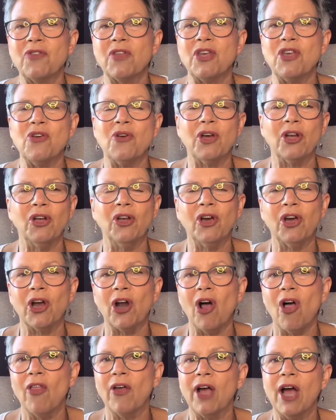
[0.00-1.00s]
that you can look at
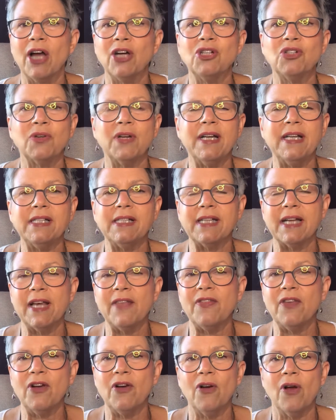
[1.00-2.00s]
all the countries
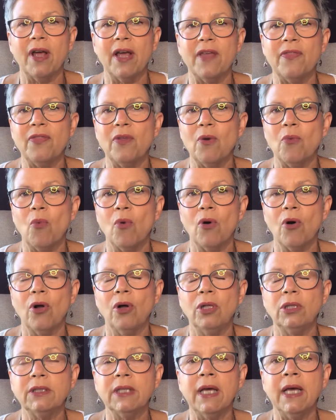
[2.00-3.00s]
in the in the
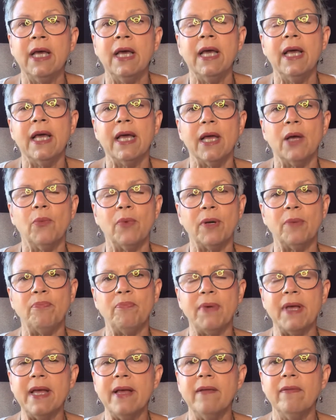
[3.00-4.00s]
world it would
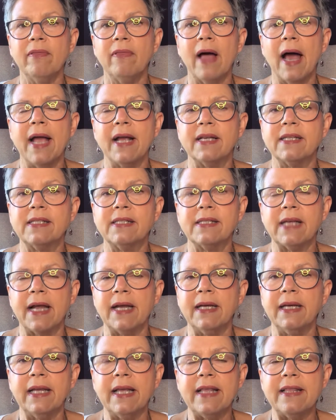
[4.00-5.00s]
be like
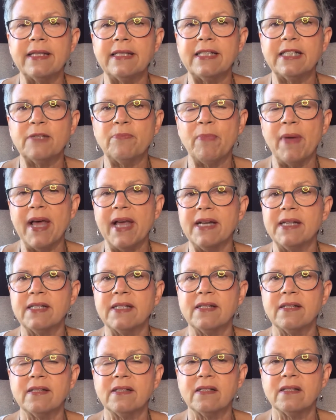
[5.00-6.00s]
suddenly the spin
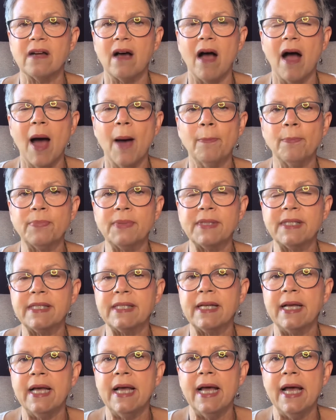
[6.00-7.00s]

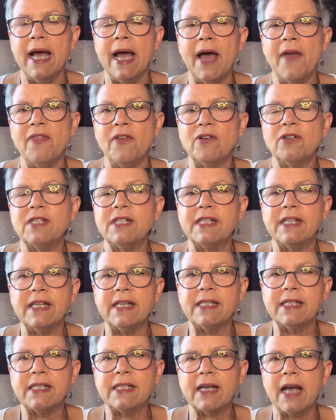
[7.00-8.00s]
stops and there's
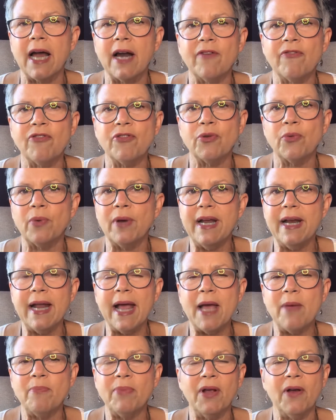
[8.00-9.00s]
this kind of three
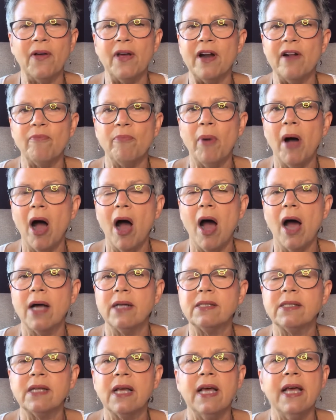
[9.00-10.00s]
day period of
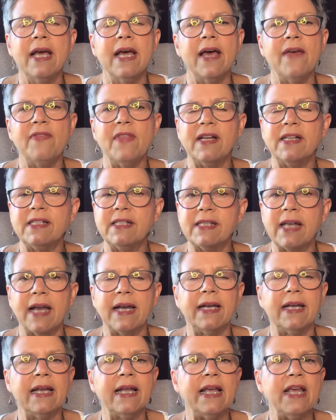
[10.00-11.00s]
pause and then
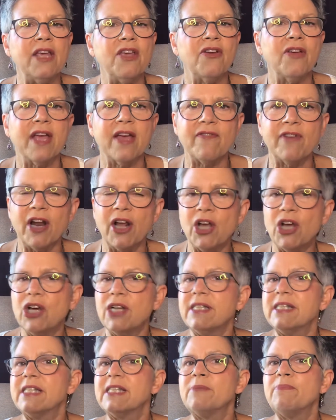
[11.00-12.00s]
suddenly you give it a
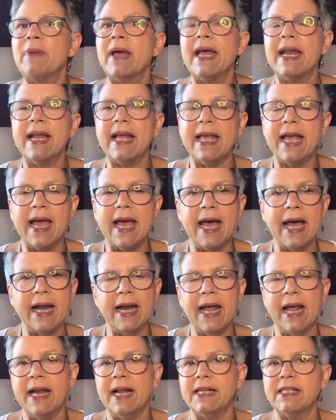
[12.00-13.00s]
good spin again
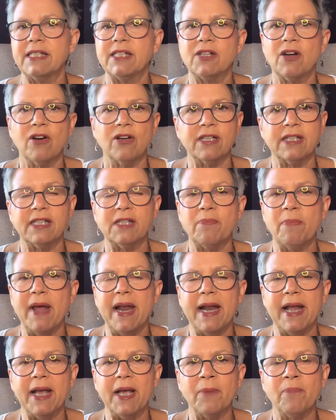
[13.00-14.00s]
and it starts
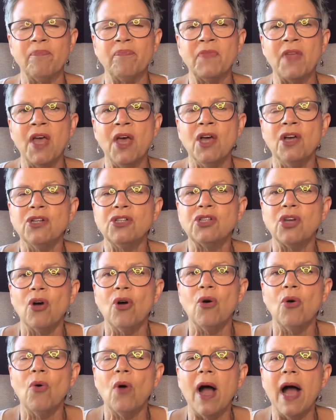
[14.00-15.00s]
spinning.
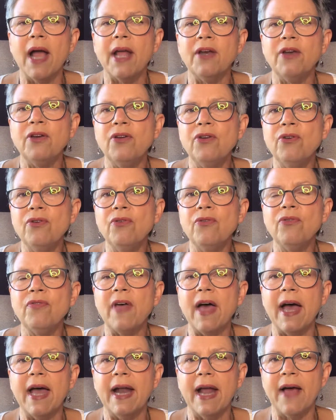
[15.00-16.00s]
So I knew
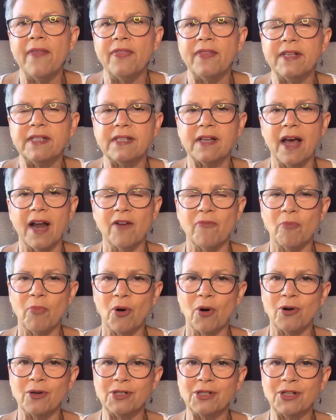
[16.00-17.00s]
that at this kind of
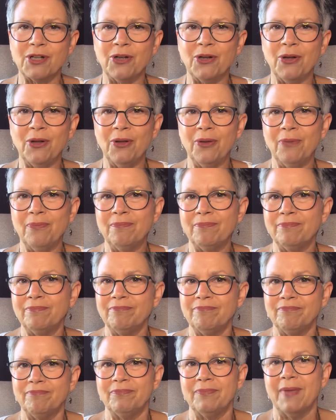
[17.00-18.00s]
personal
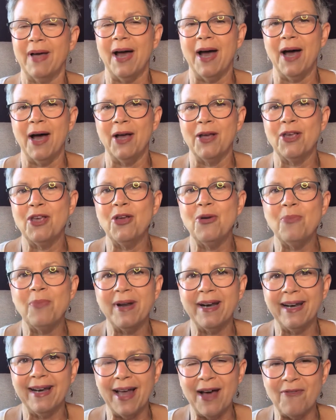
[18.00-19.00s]
uh,
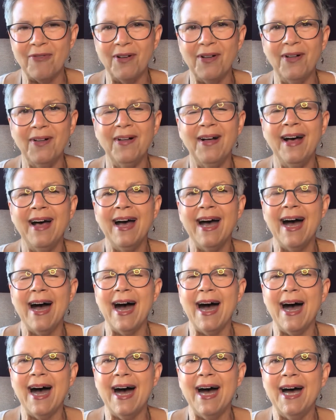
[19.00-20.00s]
human level,
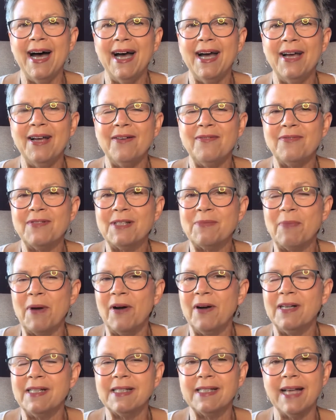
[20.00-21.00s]
uh,
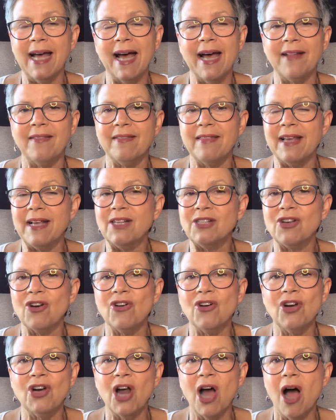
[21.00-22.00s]
Spirit said things are
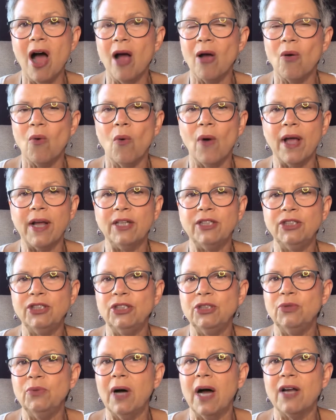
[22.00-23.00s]
not going
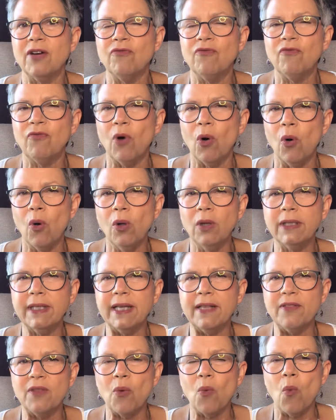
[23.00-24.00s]
to unfold
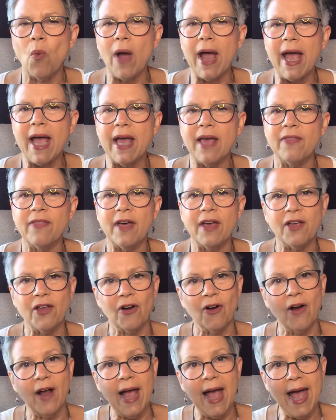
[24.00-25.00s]
in the way that
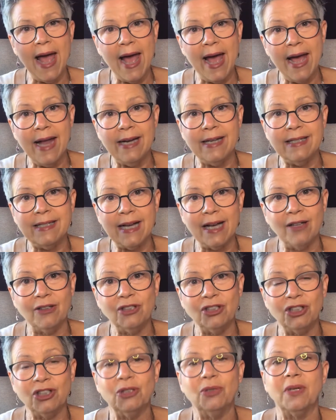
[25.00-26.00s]
your head
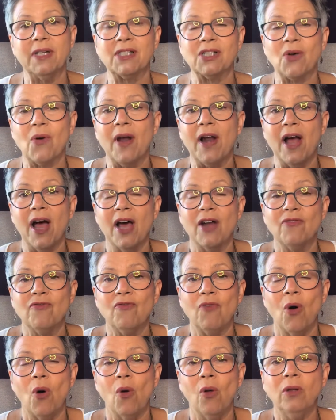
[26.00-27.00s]
tells you it's going to
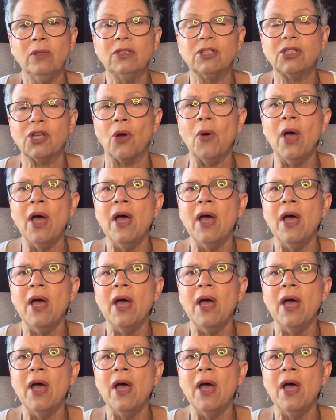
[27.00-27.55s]
unfold. So,